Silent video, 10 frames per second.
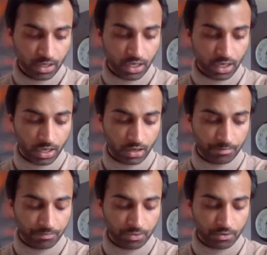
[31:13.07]

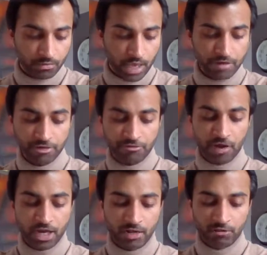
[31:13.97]
Every
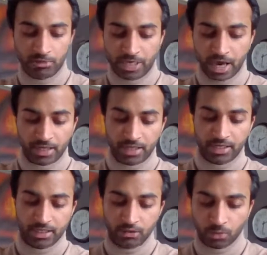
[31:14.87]
Friday, we'll be
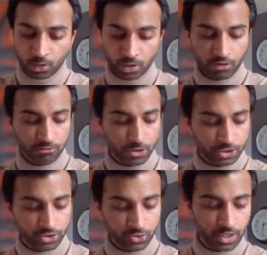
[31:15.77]
highlighting the work of our
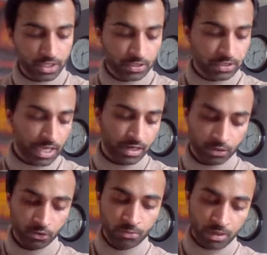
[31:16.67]
students and
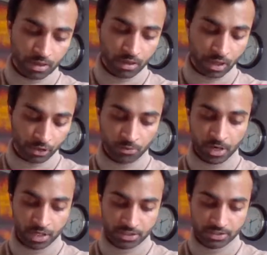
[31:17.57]

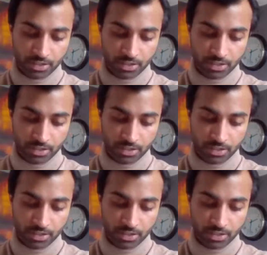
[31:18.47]
alumni,